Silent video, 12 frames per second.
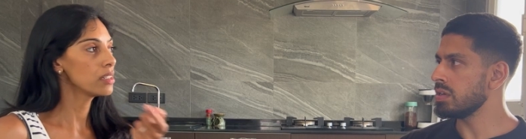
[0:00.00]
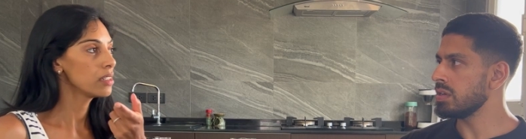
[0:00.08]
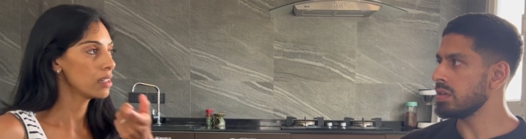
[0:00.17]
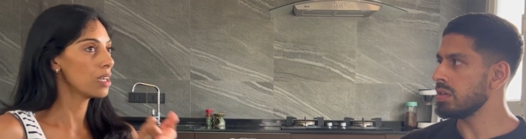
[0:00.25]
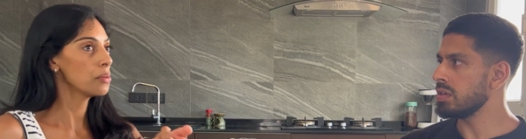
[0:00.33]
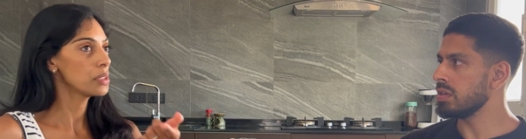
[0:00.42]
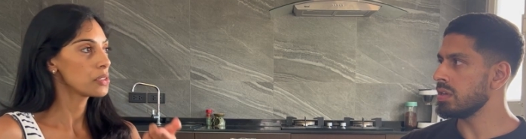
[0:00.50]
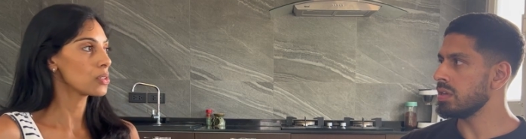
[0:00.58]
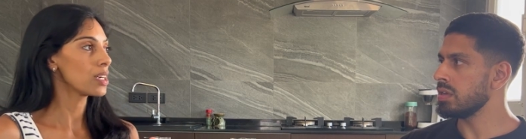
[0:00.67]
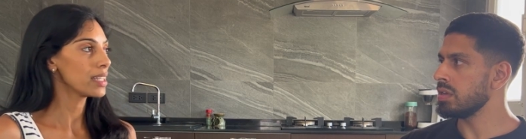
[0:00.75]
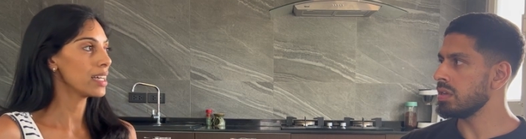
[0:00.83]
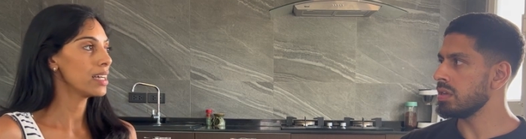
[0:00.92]
Speaker 1: you know, I want to try
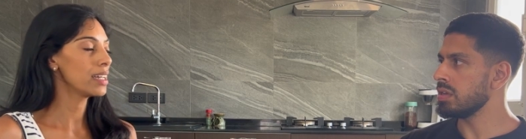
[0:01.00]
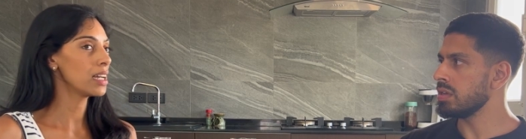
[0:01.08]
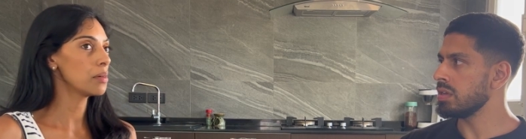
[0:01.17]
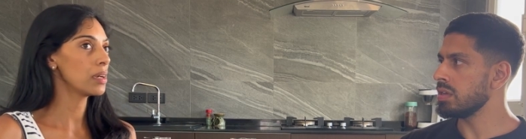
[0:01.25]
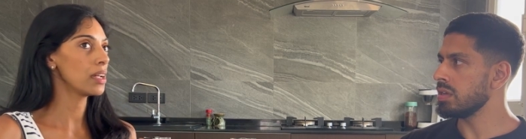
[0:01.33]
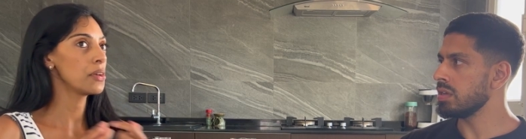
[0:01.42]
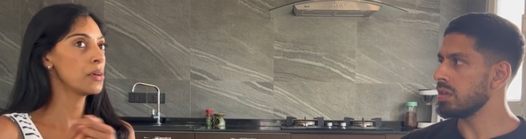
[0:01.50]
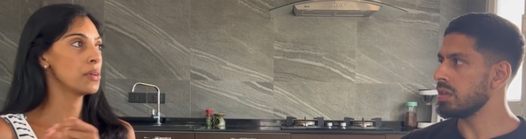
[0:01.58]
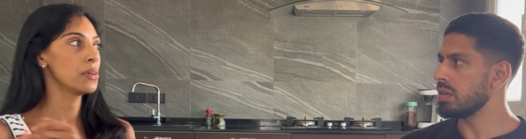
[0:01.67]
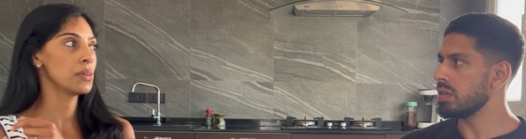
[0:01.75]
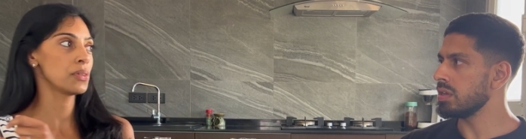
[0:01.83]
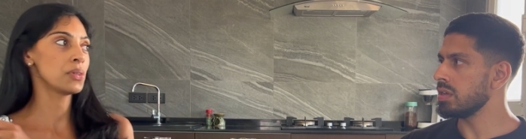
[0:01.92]
that. And I'll be like, no, no, no,
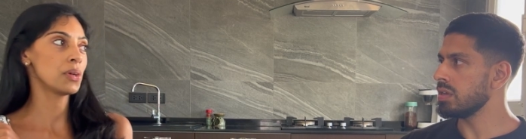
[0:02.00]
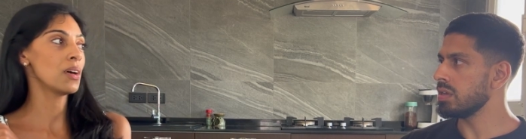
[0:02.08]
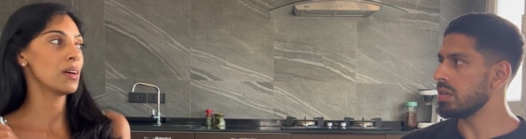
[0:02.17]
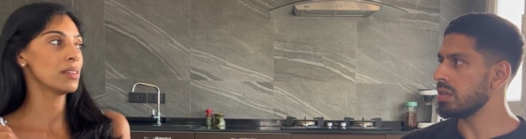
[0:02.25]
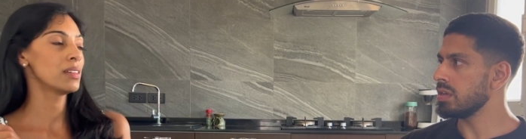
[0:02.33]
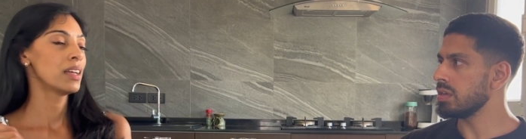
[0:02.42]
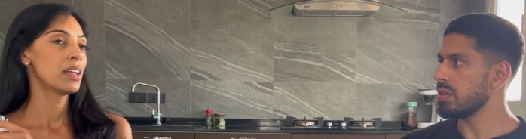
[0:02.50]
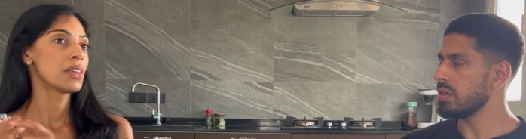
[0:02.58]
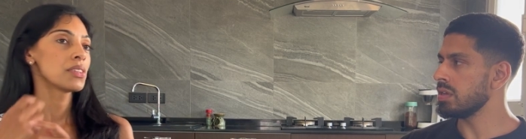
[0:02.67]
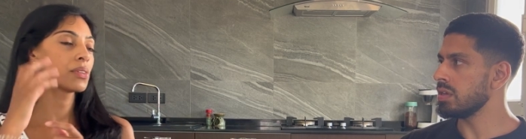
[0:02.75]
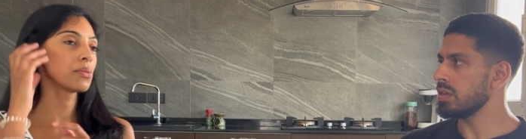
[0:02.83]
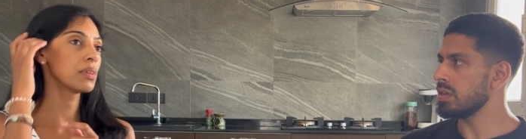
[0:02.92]
you can't.
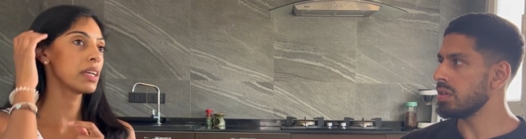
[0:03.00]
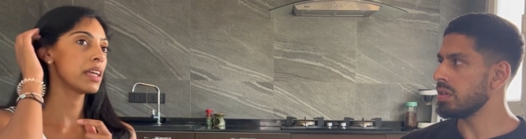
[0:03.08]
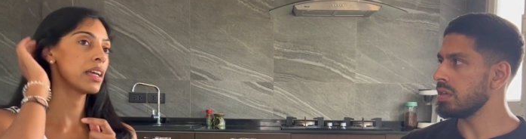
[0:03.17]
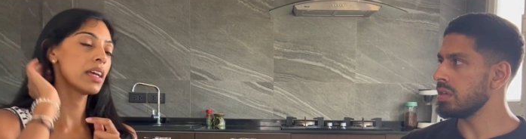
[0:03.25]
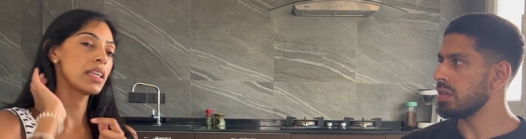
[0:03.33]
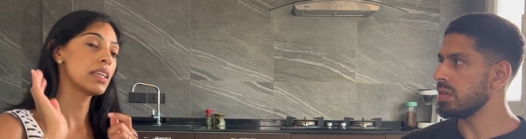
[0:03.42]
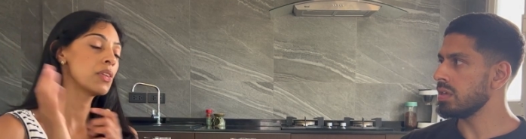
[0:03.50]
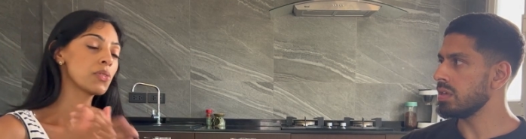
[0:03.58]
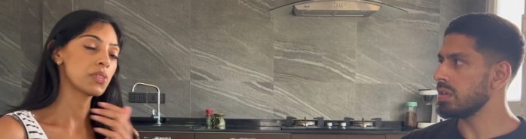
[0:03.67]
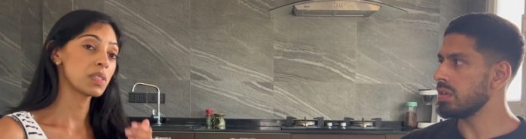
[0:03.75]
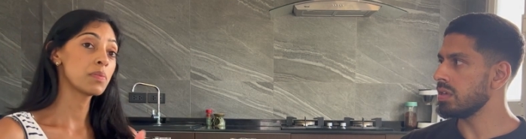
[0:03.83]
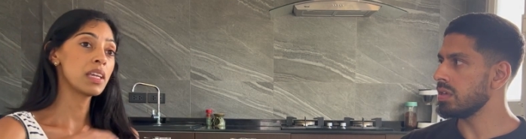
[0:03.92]
So, and not just
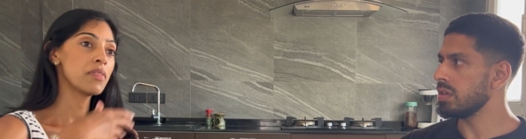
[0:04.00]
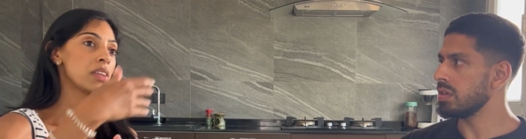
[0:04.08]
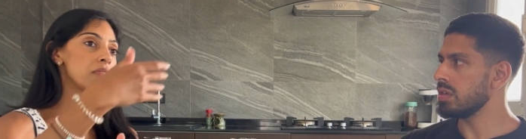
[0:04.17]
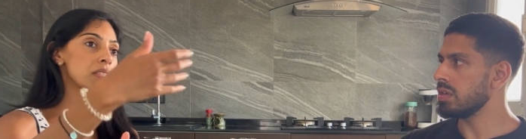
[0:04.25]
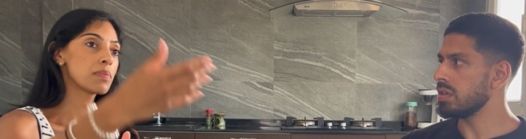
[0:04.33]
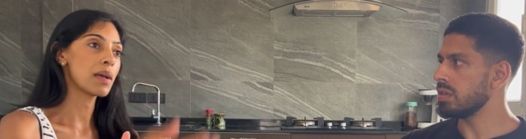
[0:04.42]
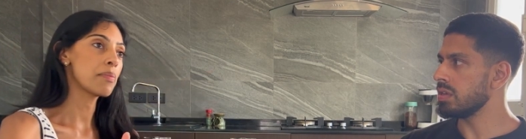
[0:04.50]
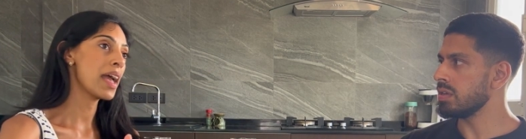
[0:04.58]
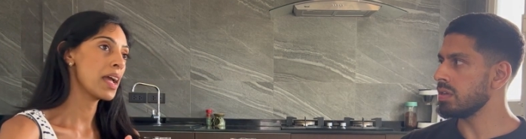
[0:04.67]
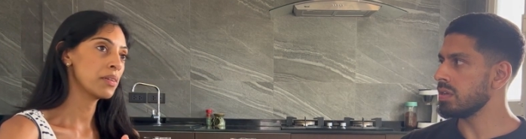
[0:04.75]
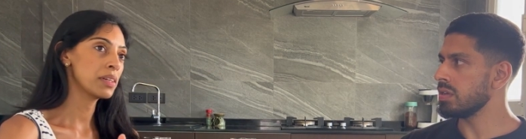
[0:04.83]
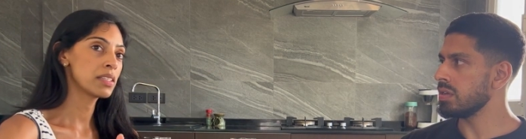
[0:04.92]
me, even if it's my
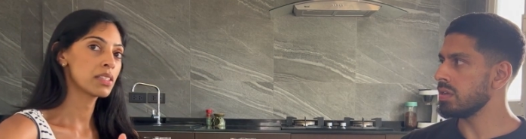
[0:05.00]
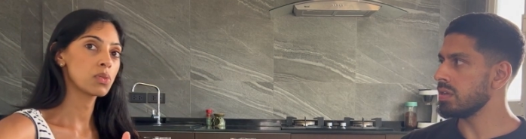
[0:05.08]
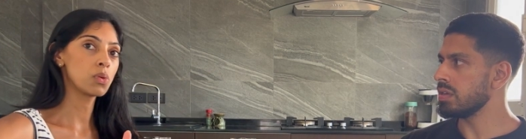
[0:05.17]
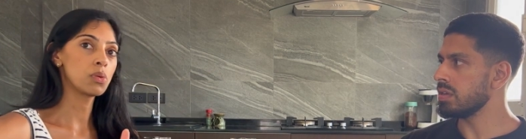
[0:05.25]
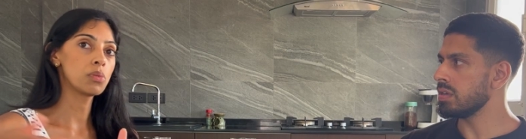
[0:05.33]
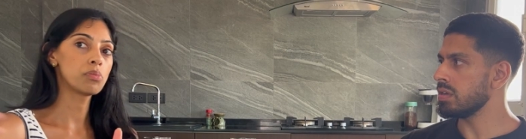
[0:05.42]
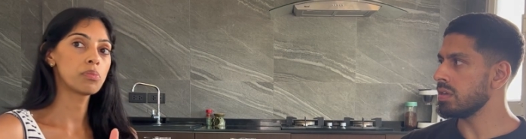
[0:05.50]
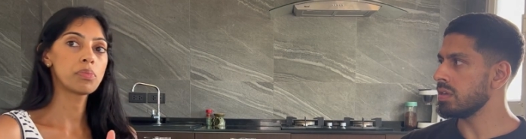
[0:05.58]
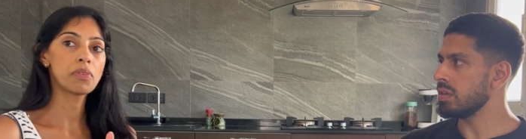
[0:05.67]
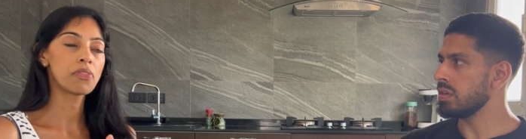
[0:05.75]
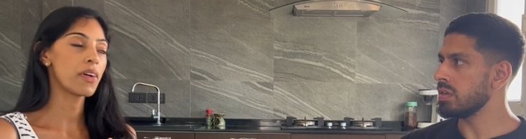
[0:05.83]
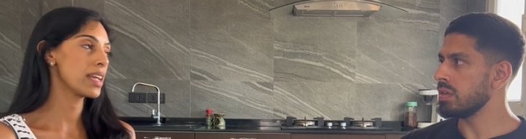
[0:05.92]
parents or
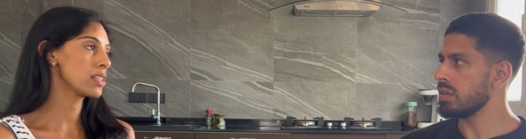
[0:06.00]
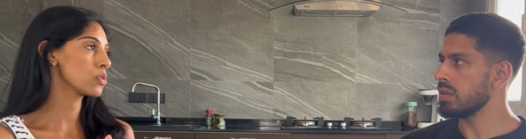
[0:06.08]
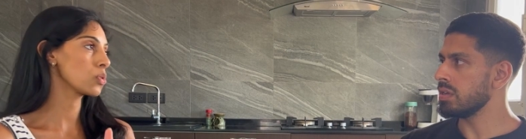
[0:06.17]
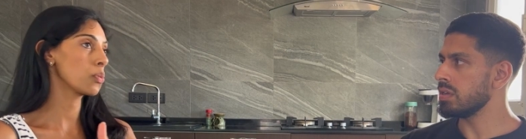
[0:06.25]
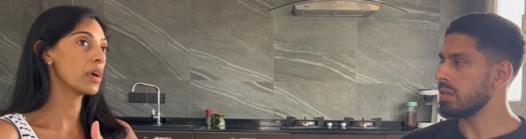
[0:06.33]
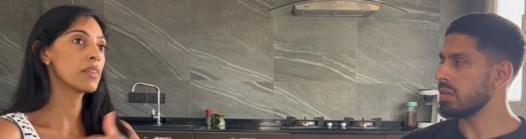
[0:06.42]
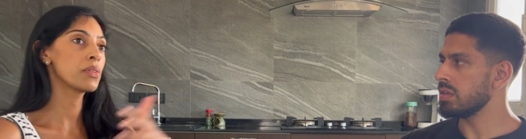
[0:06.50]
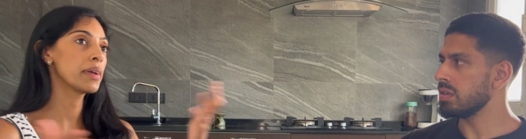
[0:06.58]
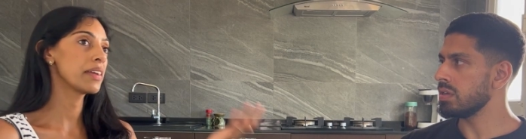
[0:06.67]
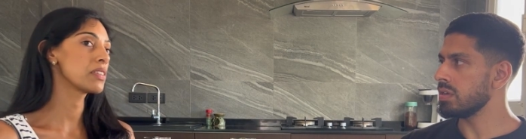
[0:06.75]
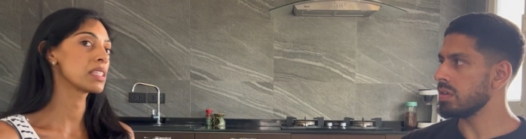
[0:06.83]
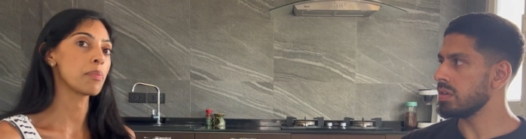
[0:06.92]
friends or wherever, if
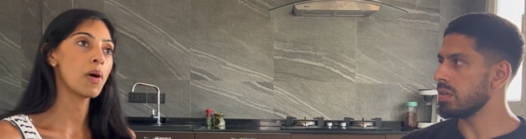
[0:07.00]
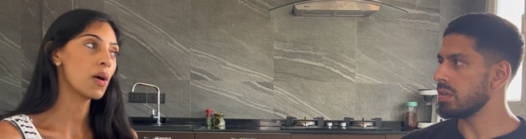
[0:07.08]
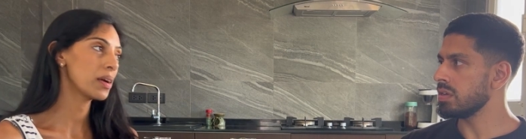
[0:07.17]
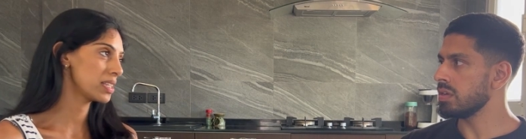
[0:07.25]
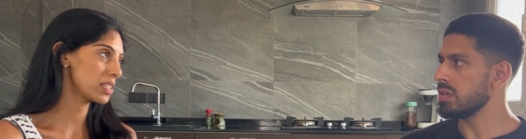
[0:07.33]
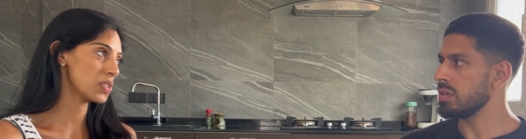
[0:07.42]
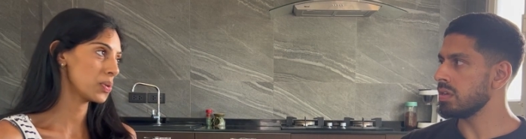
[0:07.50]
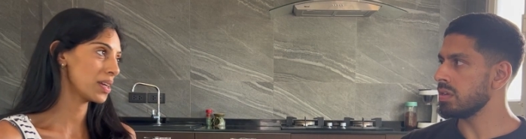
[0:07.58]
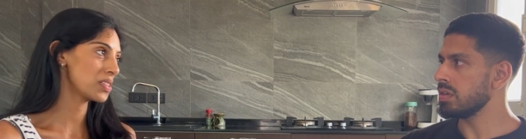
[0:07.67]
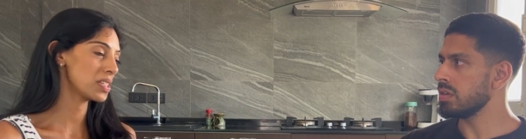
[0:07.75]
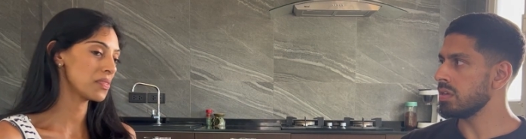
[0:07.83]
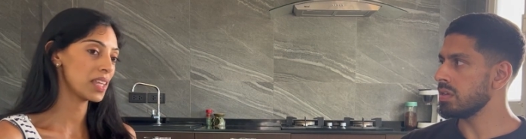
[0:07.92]
it's a party situation,
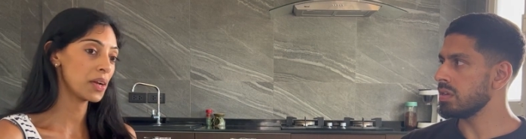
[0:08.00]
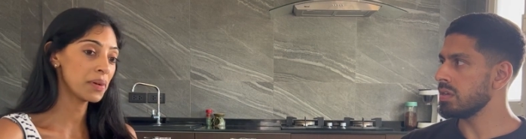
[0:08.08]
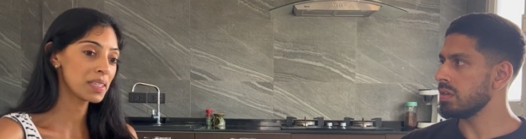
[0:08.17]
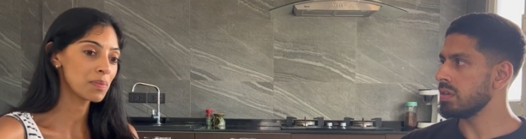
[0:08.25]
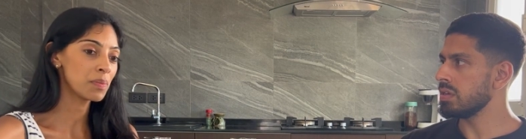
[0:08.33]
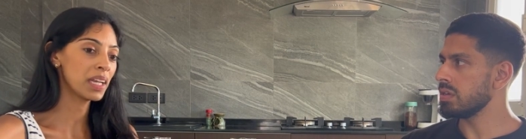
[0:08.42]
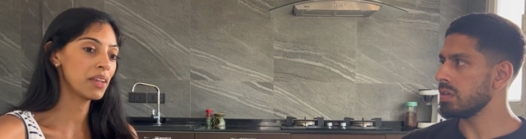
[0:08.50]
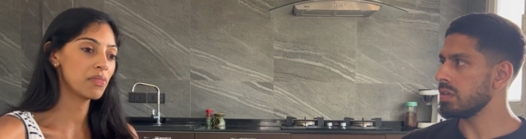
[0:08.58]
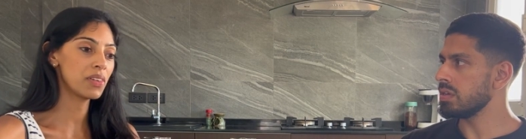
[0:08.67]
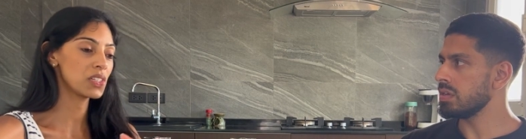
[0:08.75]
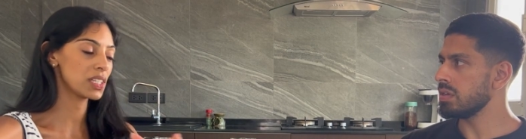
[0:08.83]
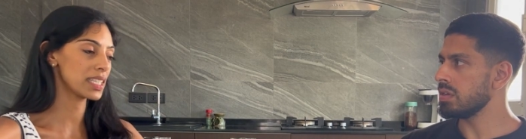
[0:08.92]
if there is meat, fish,
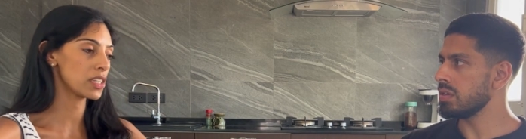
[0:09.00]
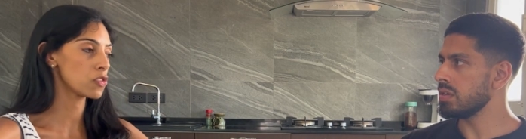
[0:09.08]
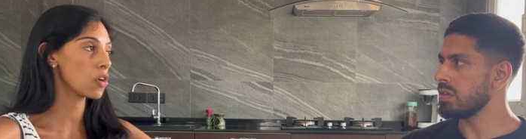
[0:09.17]
etc.,